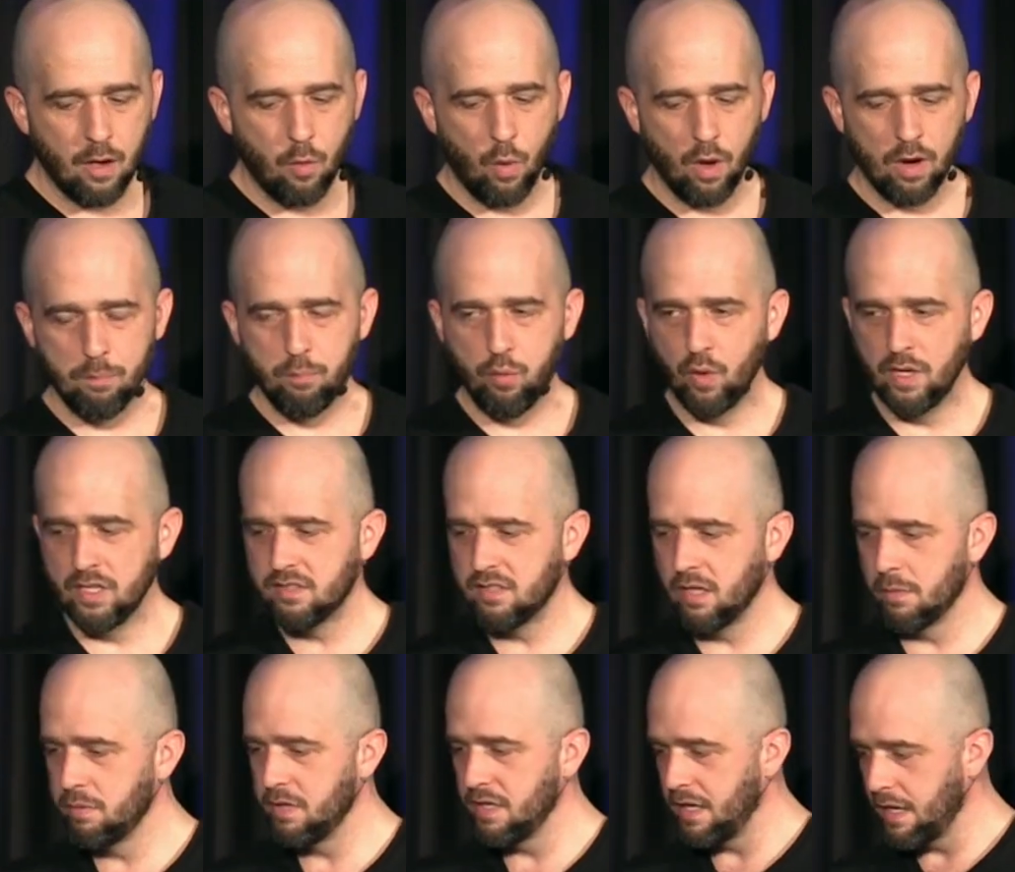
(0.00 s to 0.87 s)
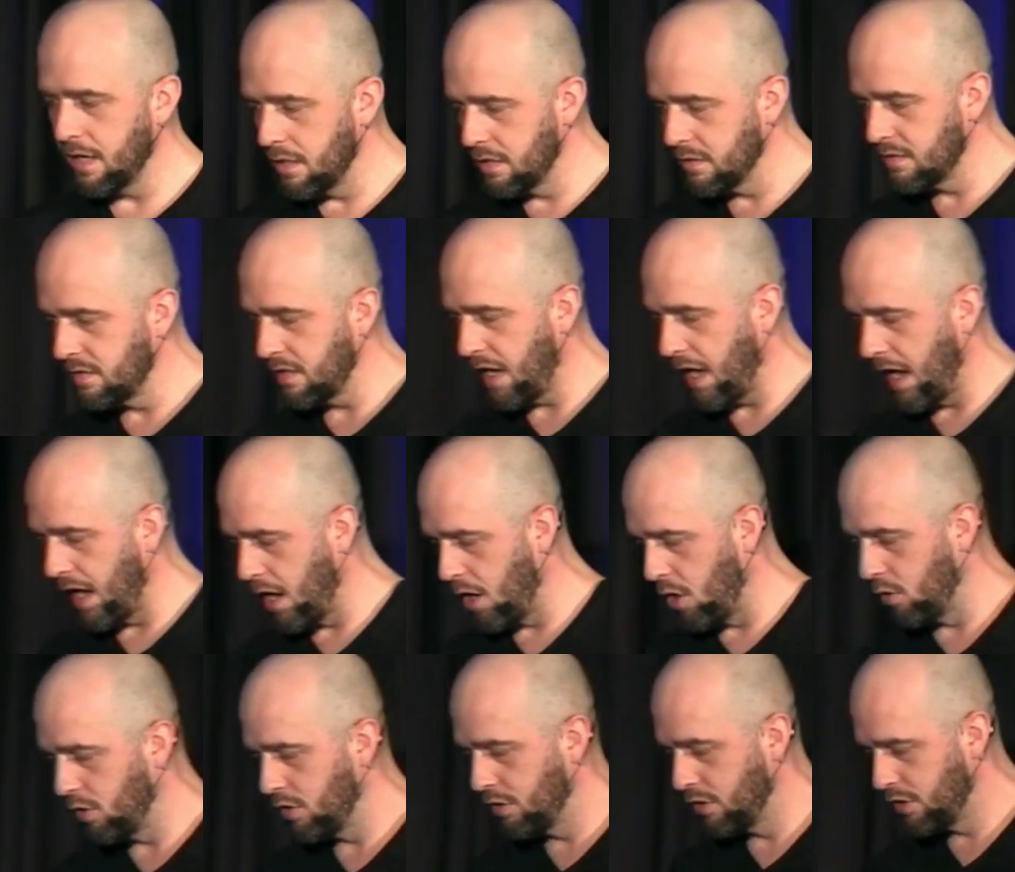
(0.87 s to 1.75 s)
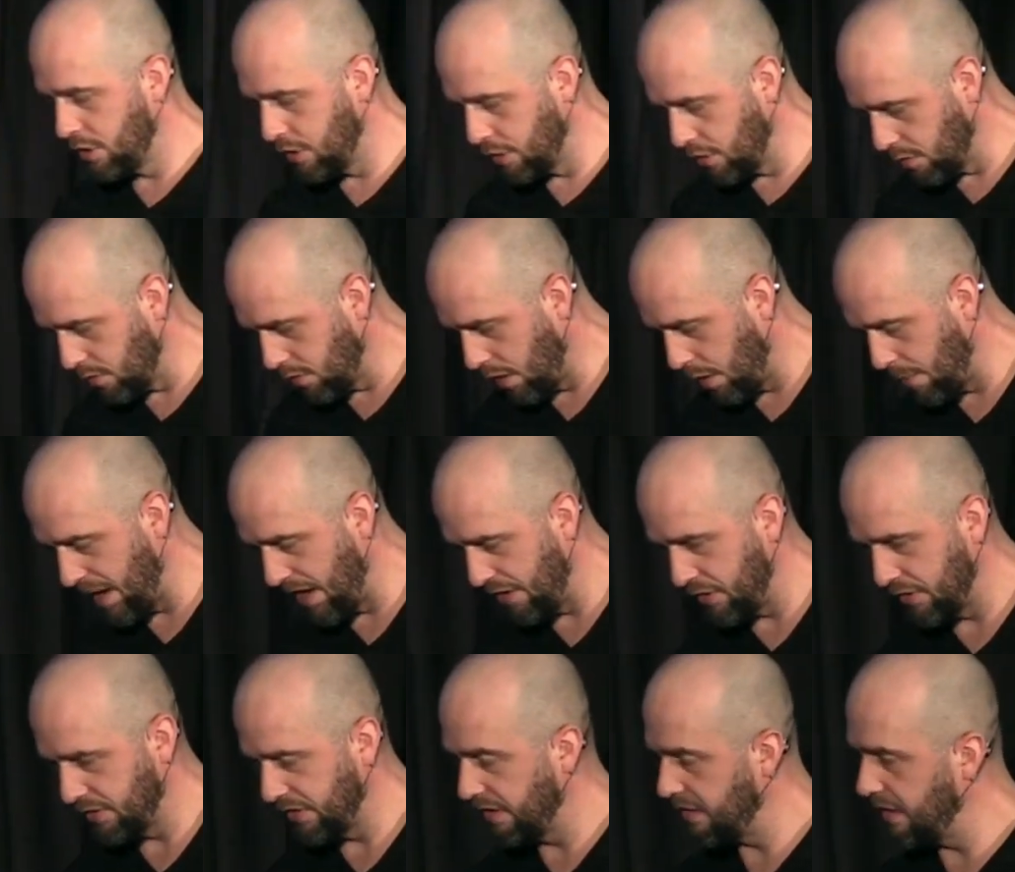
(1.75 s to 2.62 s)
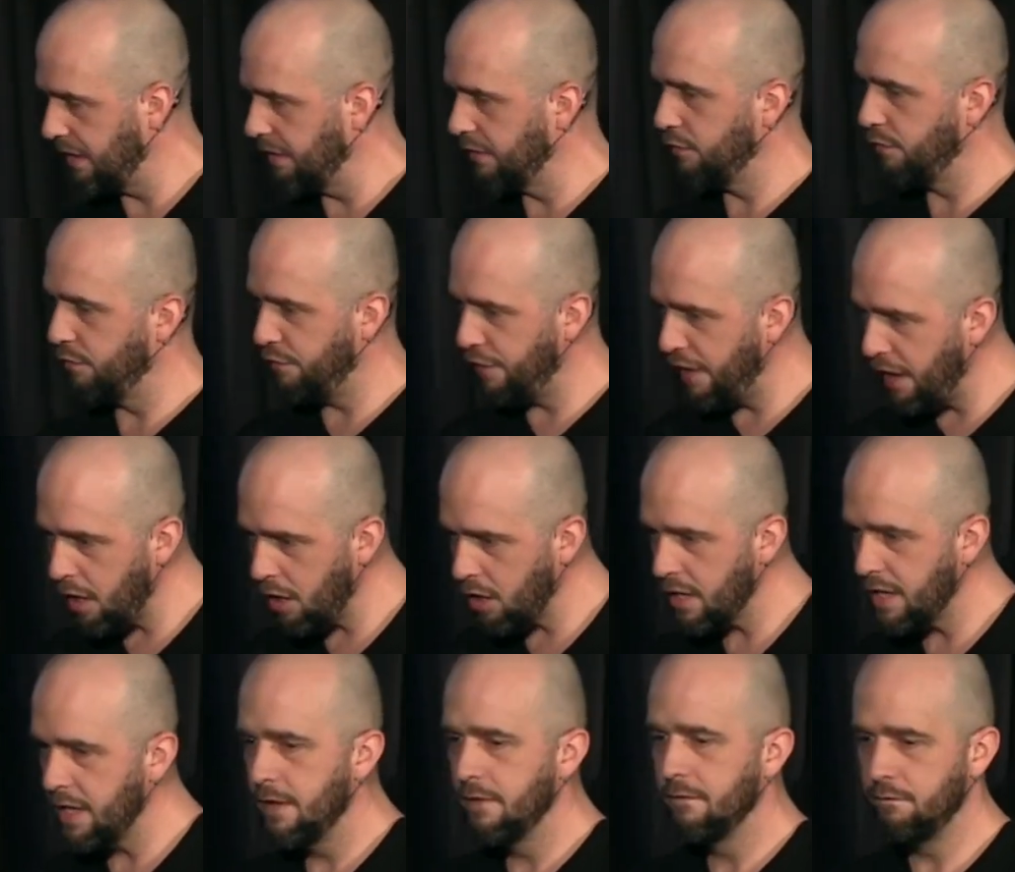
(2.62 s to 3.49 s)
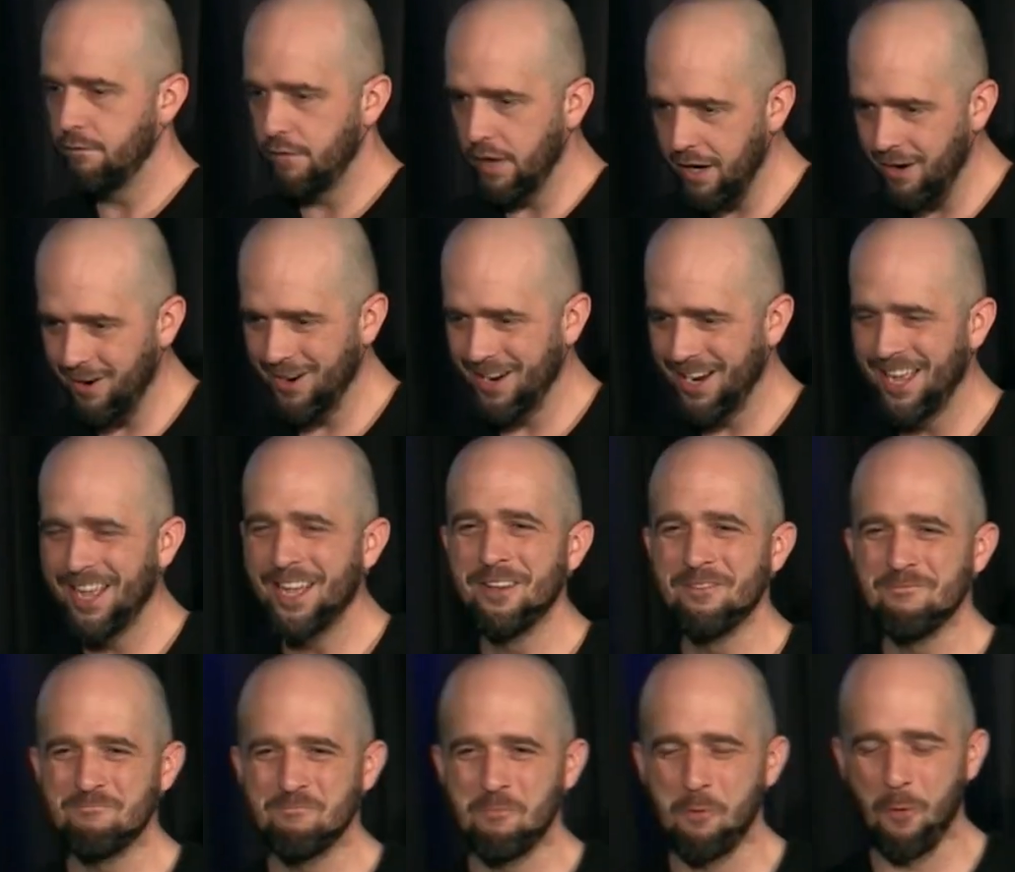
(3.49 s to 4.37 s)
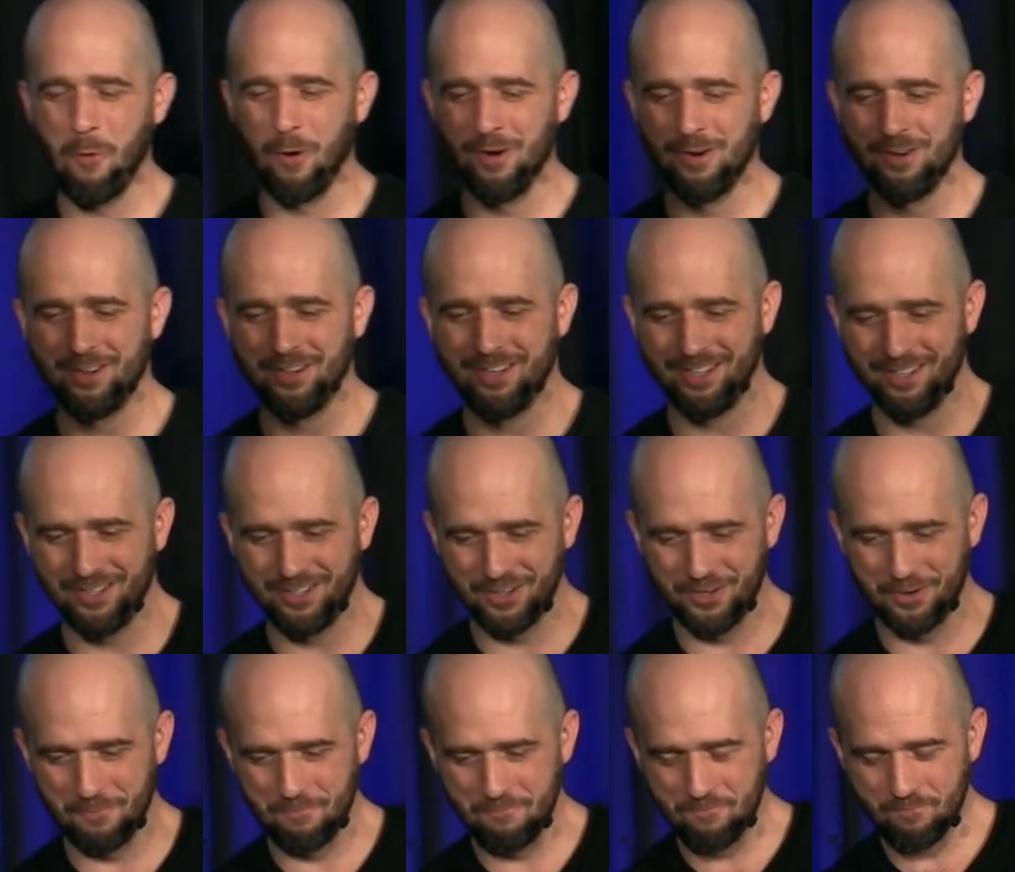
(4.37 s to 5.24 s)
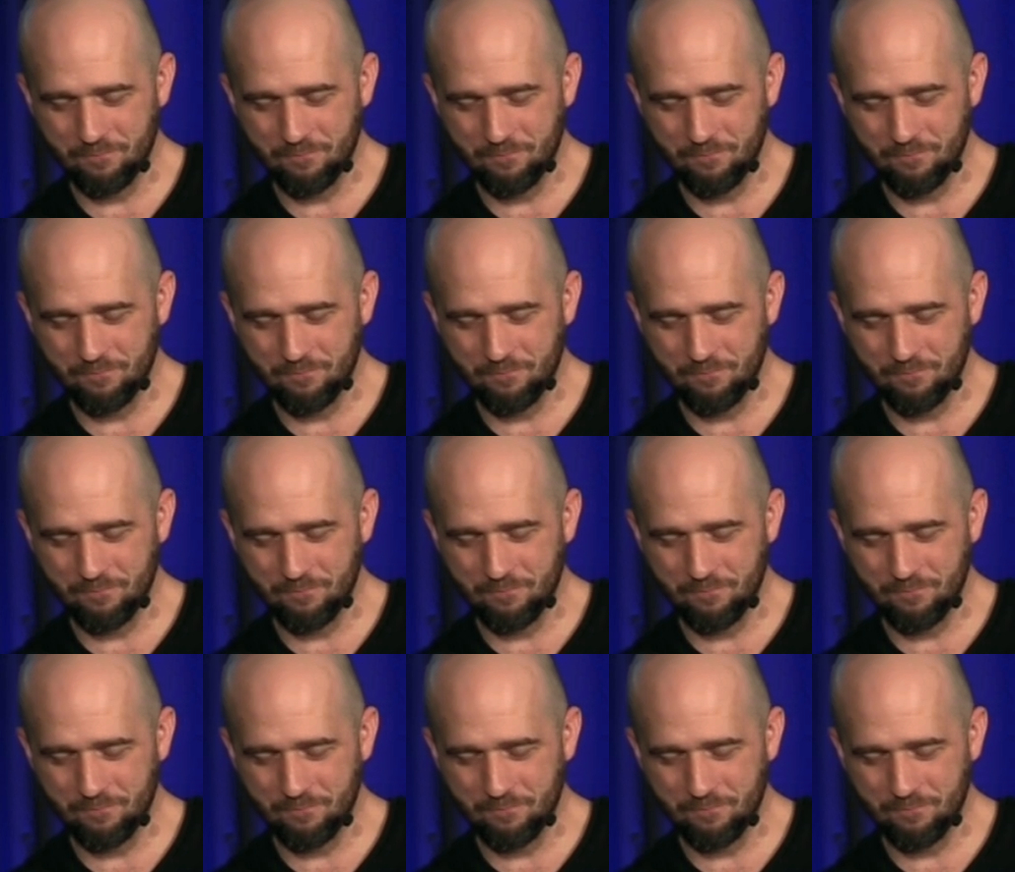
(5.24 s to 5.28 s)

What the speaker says: I want to point something else out too about this. I think it's very, very important to do.